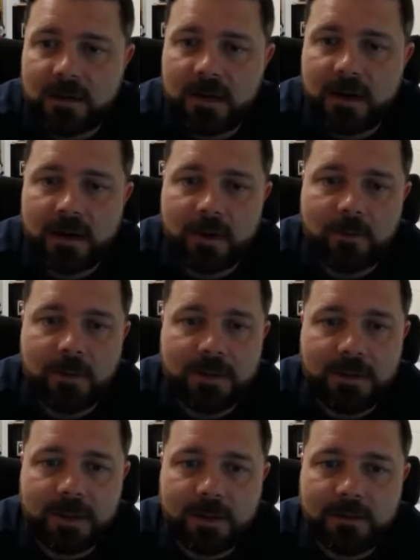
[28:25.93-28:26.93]
Um,
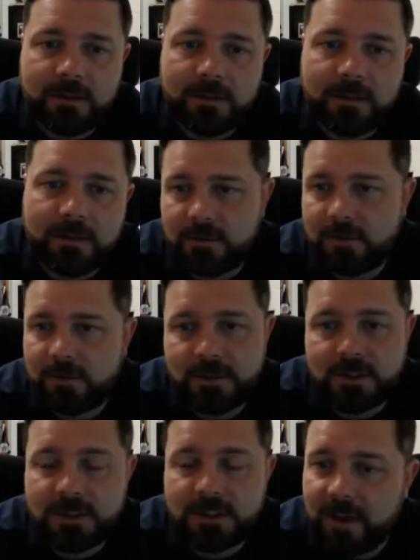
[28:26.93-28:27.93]
and then
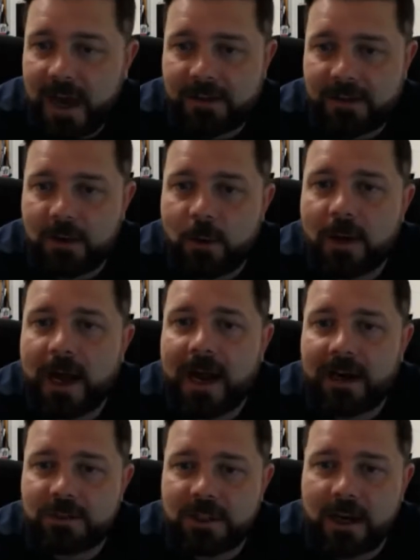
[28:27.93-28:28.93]
just the fact that you and
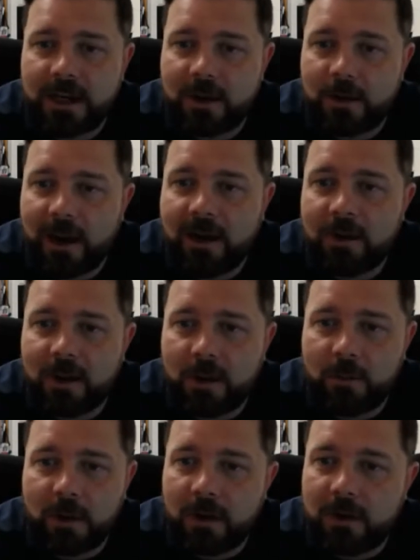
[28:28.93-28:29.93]
I are talking about
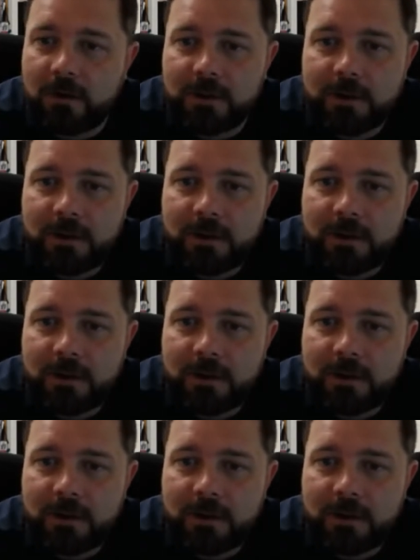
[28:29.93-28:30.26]
volleyball,